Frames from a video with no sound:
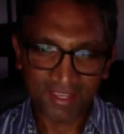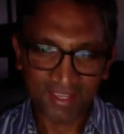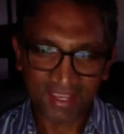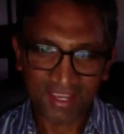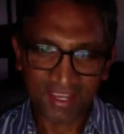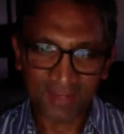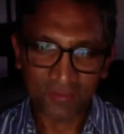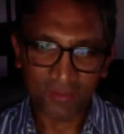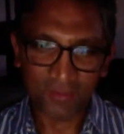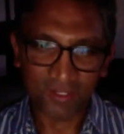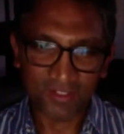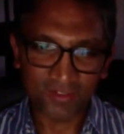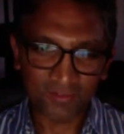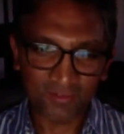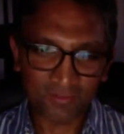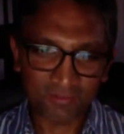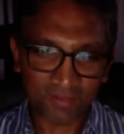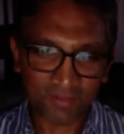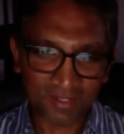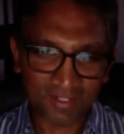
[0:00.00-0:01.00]
And one
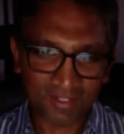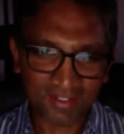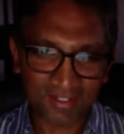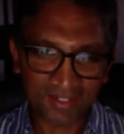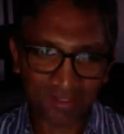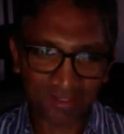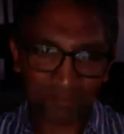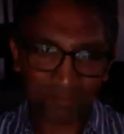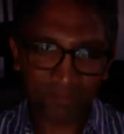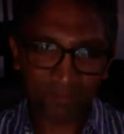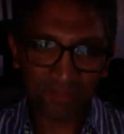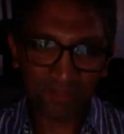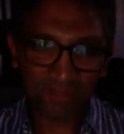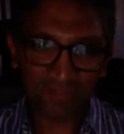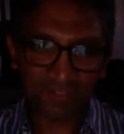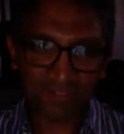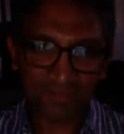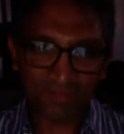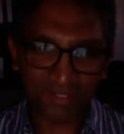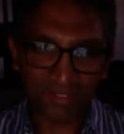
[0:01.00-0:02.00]
of my
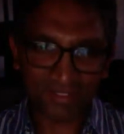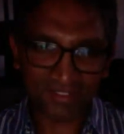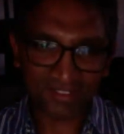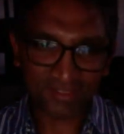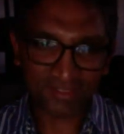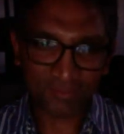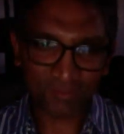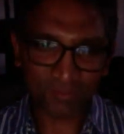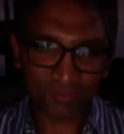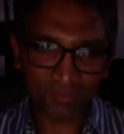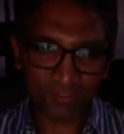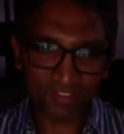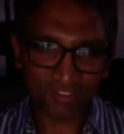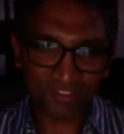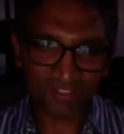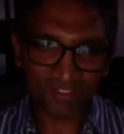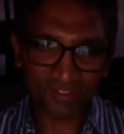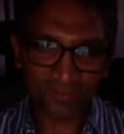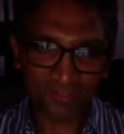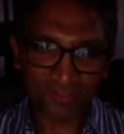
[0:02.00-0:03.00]
previous mentors, Professor
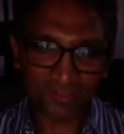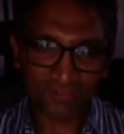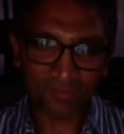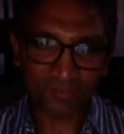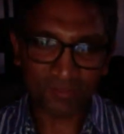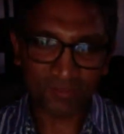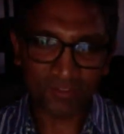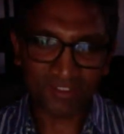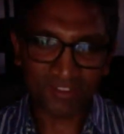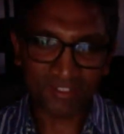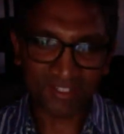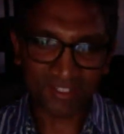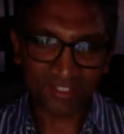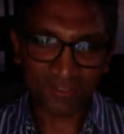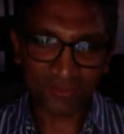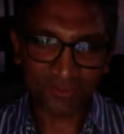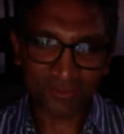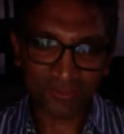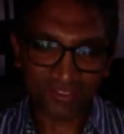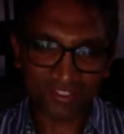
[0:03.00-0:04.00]
Rafik Musa,
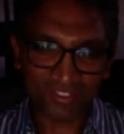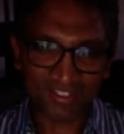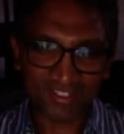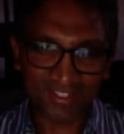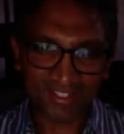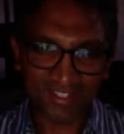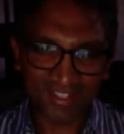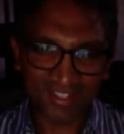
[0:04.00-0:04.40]
used to say,